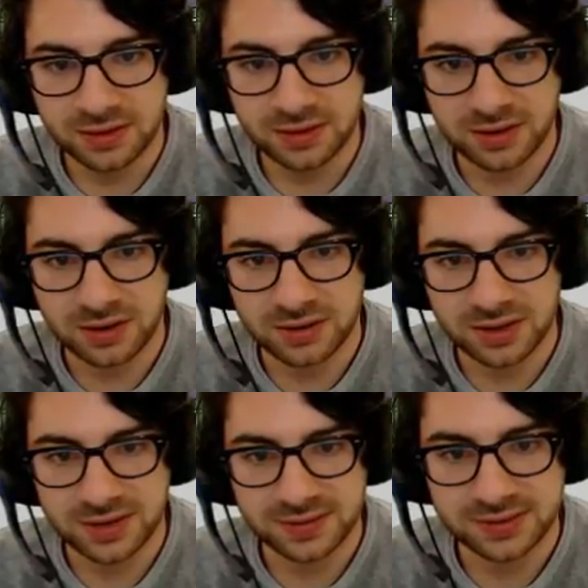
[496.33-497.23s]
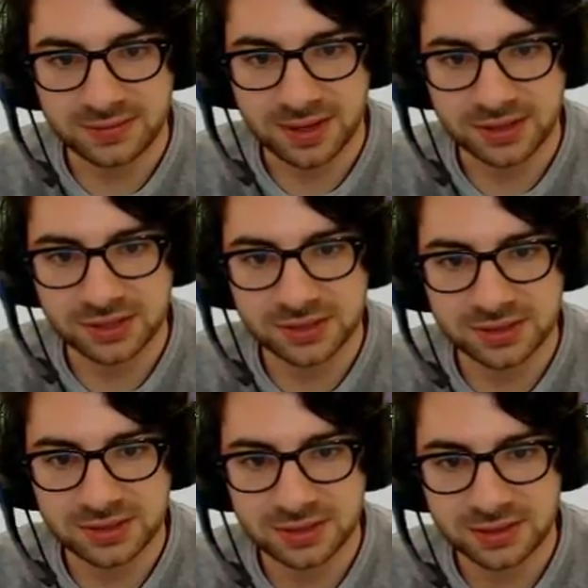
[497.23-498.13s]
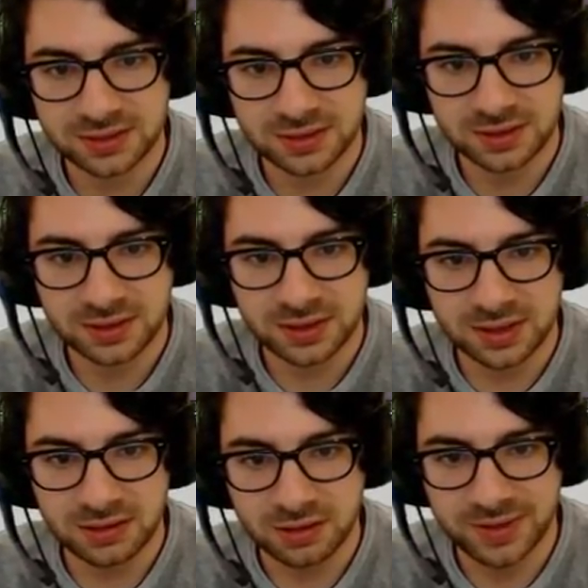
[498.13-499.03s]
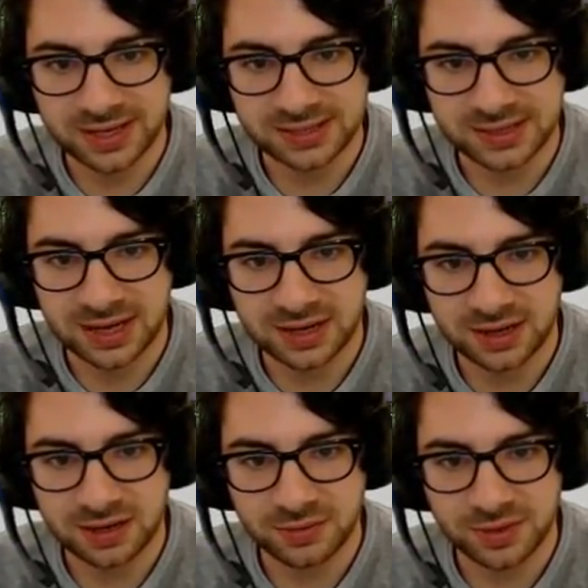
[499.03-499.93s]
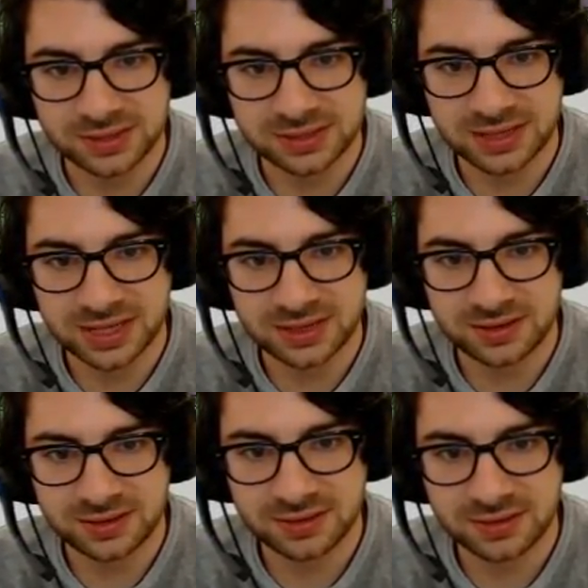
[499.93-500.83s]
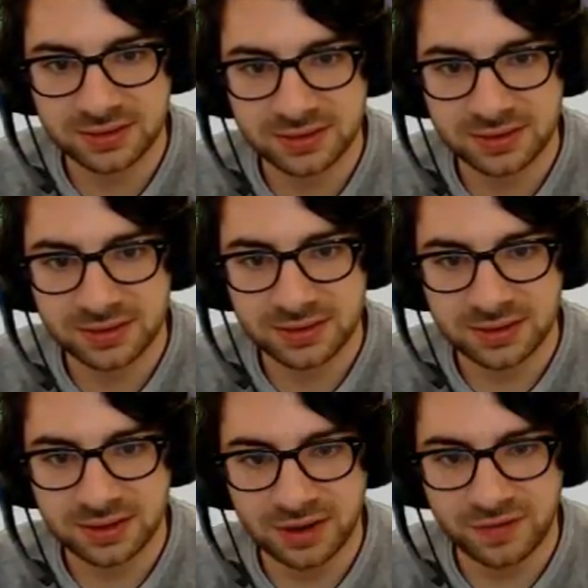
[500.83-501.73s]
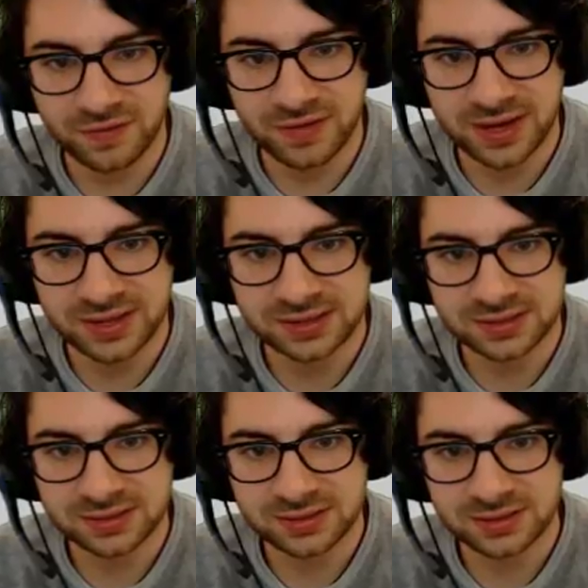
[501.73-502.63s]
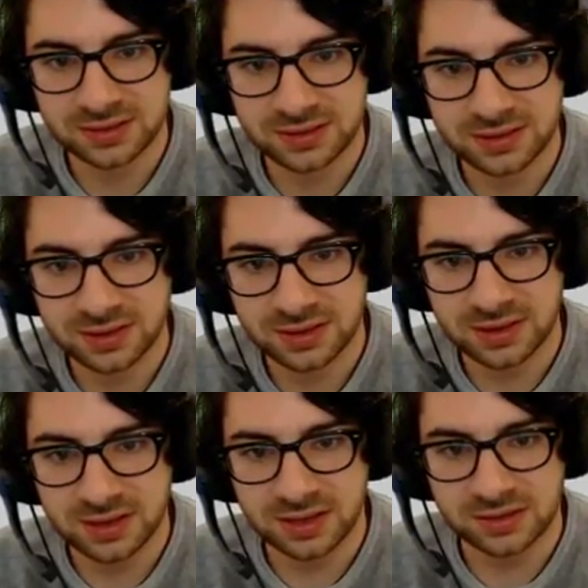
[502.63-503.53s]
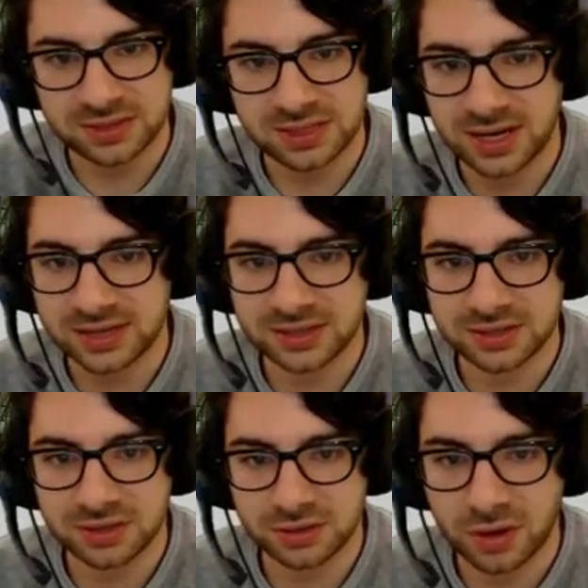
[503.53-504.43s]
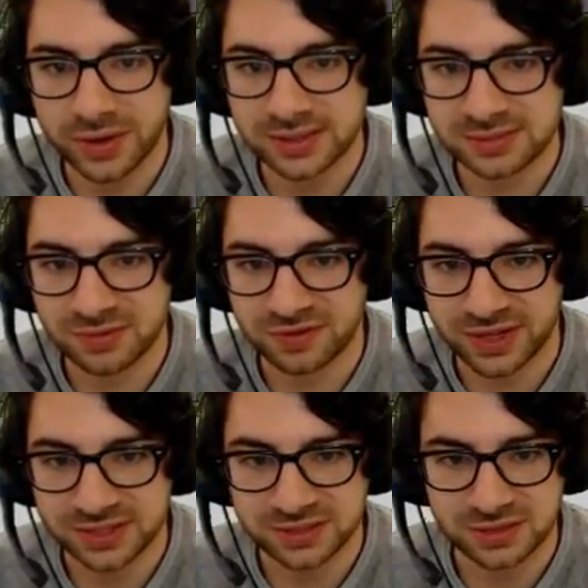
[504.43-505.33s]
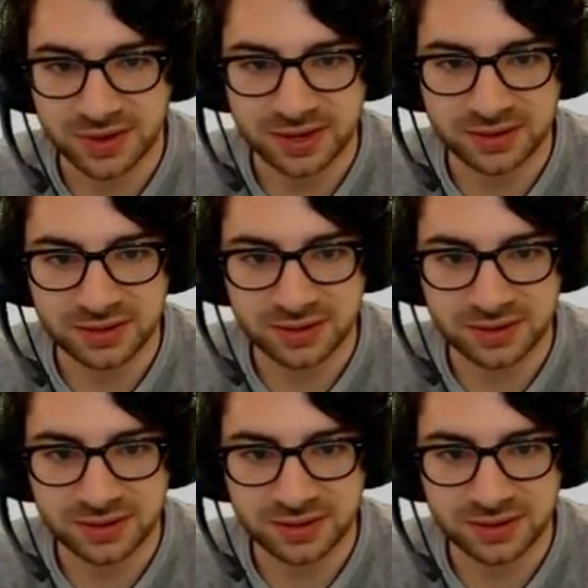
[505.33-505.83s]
You know, give it some edges. You want to make it darker on one side of the face. You know, start throwing some reflections around.